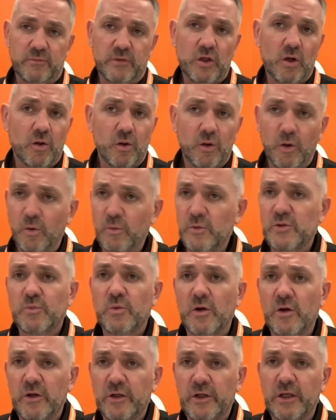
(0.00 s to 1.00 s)
You're always
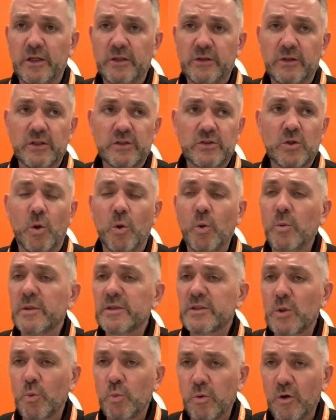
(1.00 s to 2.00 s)
working. There's
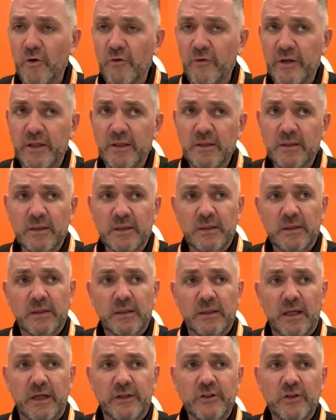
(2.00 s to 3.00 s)
always a worry.
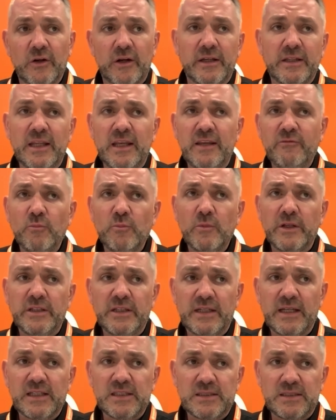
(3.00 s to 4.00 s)
And and even when
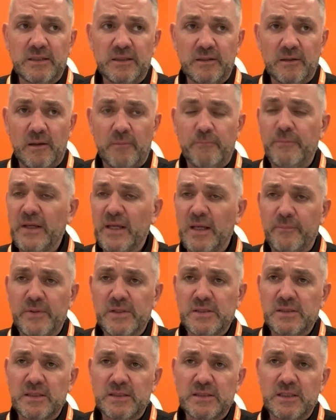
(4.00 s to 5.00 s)
you get to a bigger
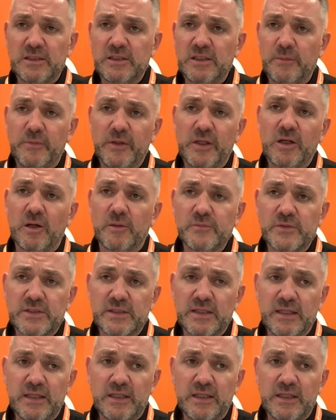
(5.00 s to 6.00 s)
business and you become
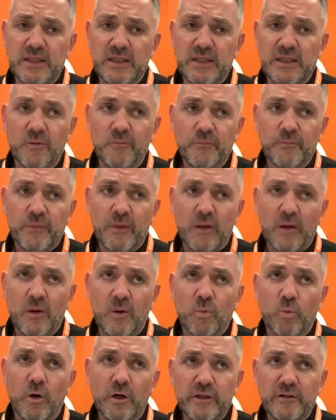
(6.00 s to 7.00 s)
CEO,
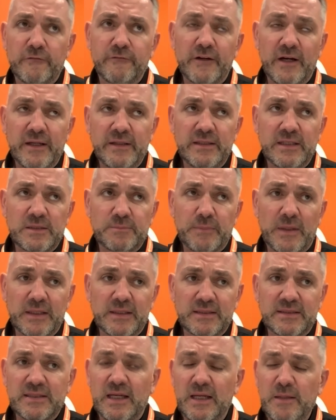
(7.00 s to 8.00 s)
what you find is by
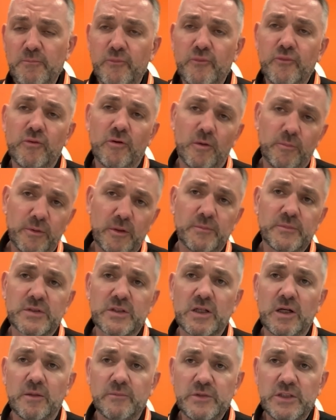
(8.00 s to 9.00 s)
the time problems
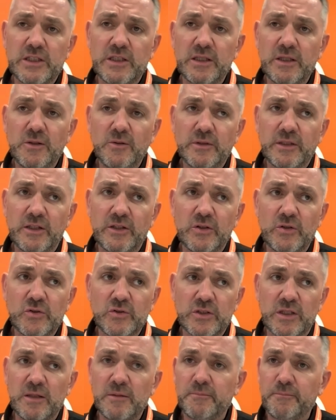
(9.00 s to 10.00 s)
come to you, they're
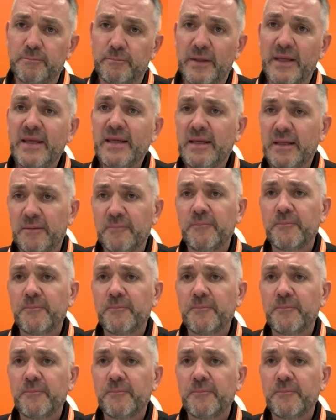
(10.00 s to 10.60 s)
usually big.